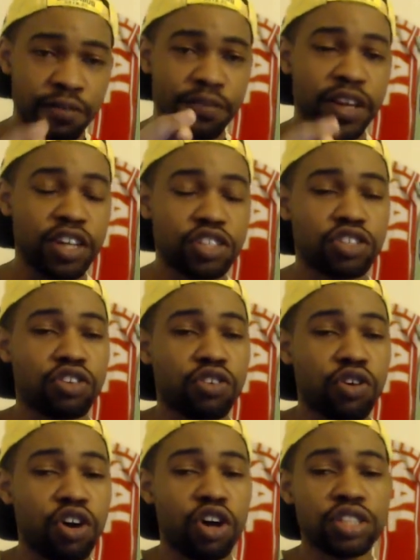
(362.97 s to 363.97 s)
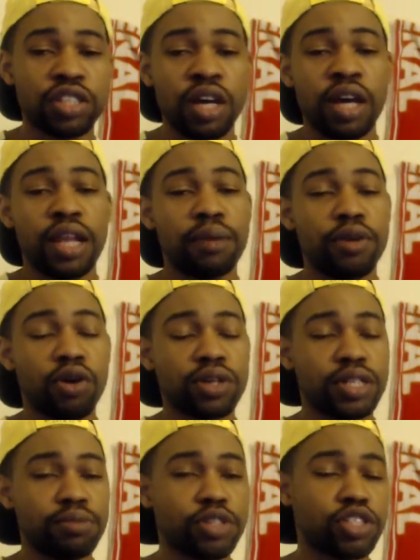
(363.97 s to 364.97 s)
fingers are crossed. Let me know what
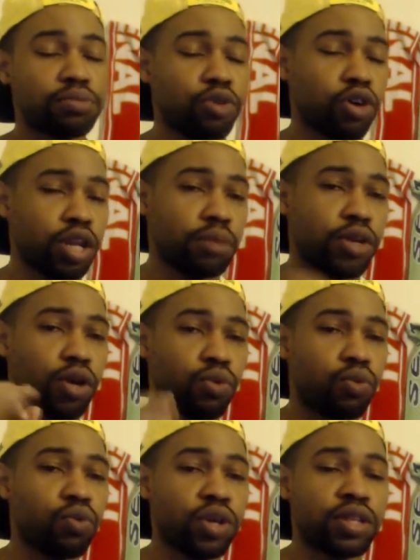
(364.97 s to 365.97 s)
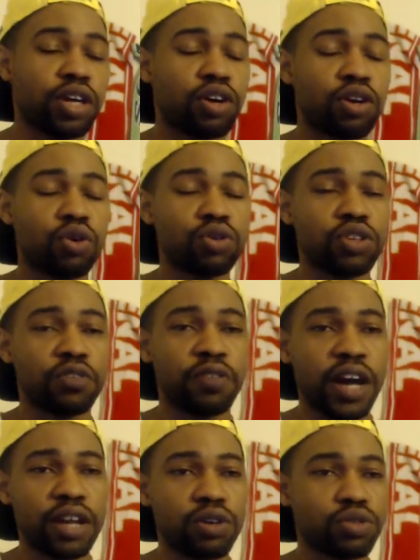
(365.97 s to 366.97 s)
team you support. Let me know who you think going to go to the
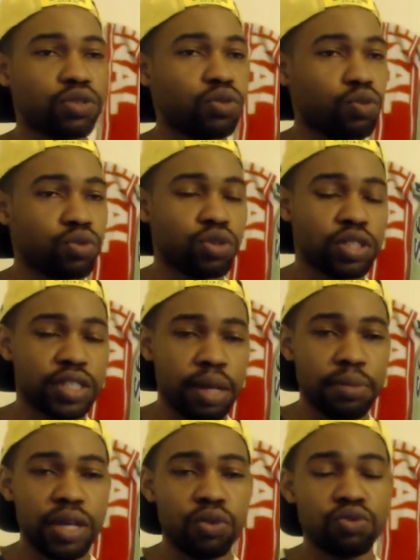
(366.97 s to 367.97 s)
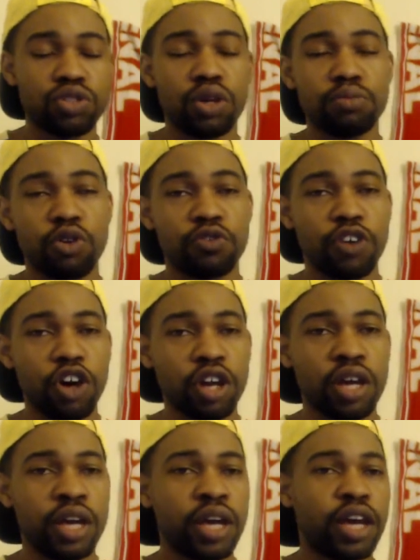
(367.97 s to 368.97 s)
finals, who to the semi, who's going to move
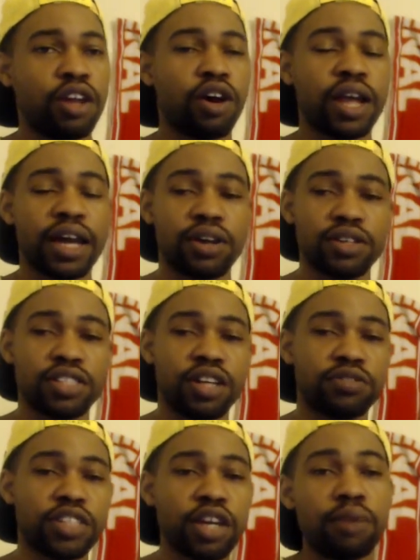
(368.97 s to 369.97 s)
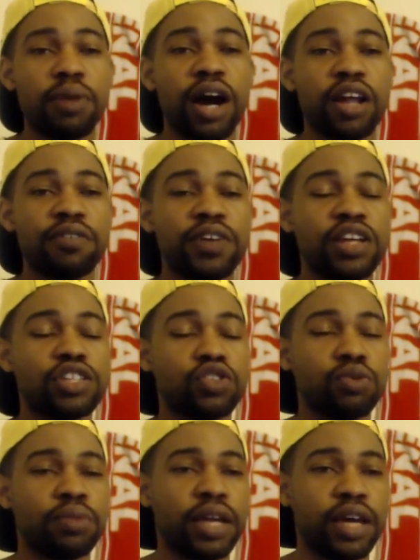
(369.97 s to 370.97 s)
on, and all that good stuff. Check out my other videos
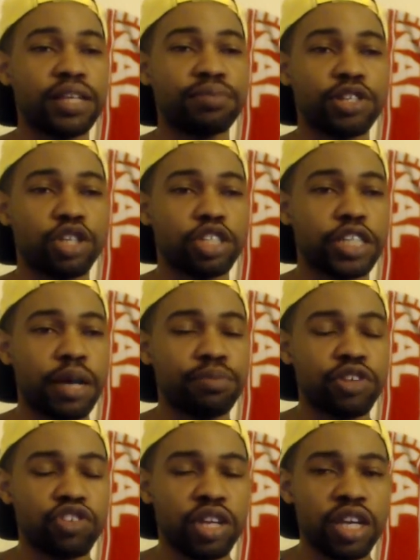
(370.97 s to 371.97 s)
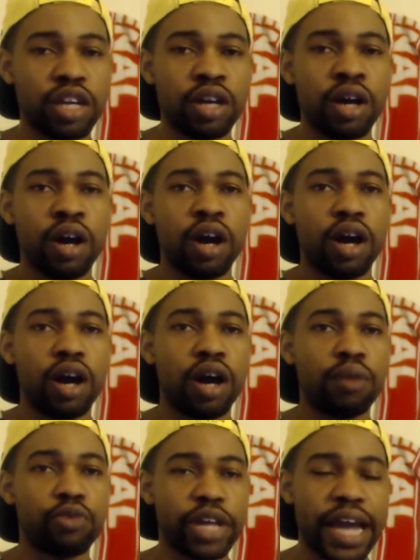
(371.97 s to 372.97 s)
too, man, especially the Champions League
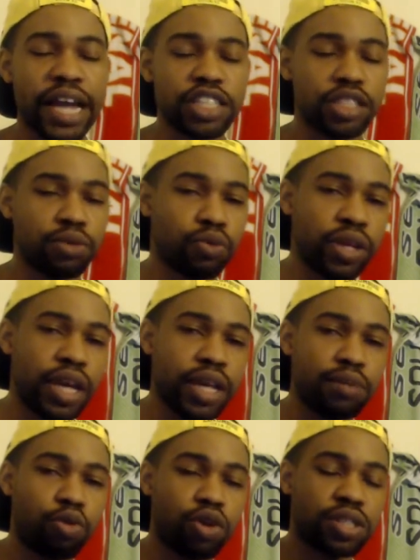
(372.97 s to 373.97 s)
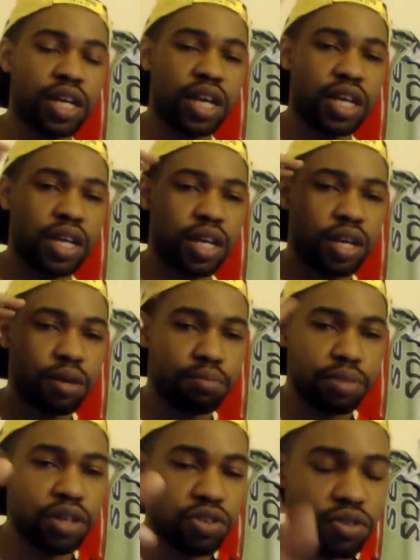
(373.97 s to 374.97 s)
reaction. With that, you boys out of here.
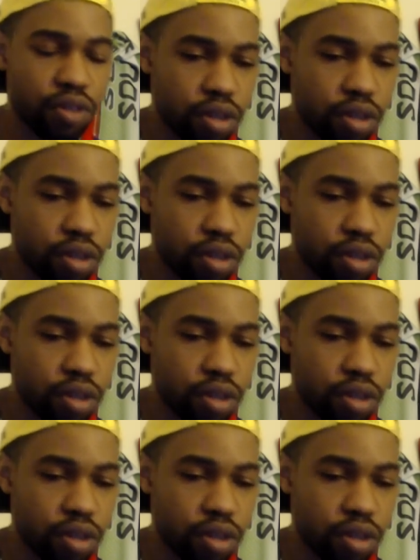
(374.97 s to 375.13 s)
Peace.